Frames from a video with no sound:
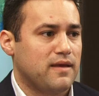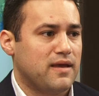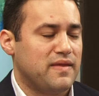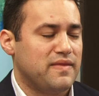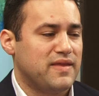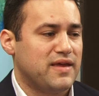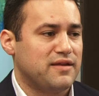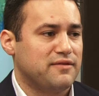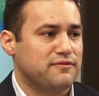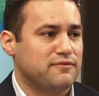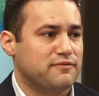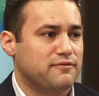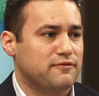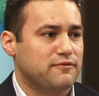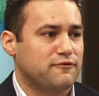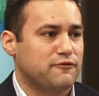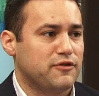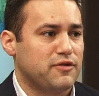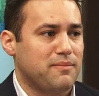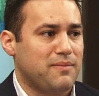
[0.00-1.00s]
And then
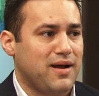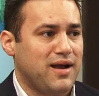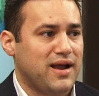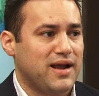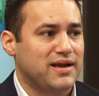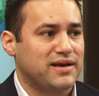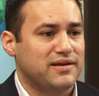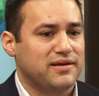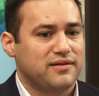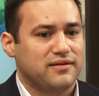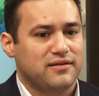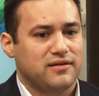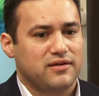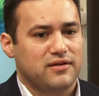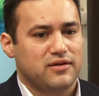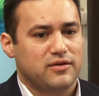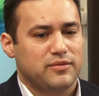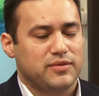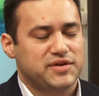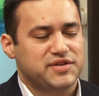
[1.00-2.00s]
for the mind,
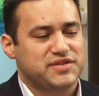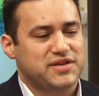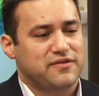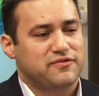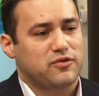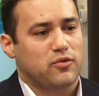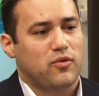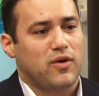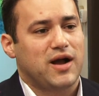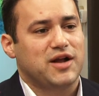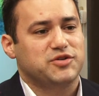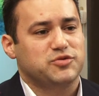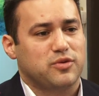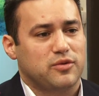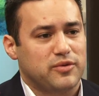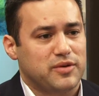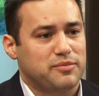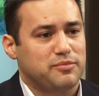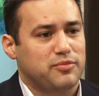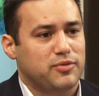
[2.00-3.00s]
we just have to watch
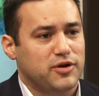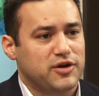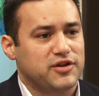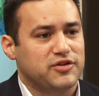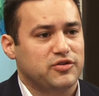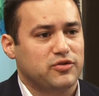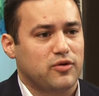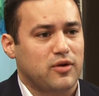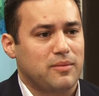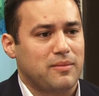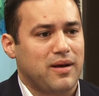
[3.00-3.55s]
what we put into our